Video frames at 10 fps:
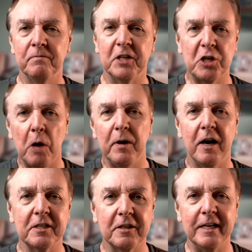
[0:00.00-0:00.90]
The top
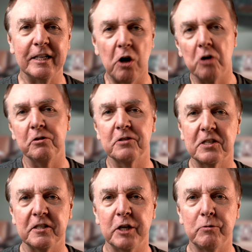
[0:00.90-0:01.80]
article in Goggle's
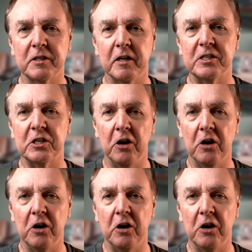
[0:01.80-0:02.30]
search results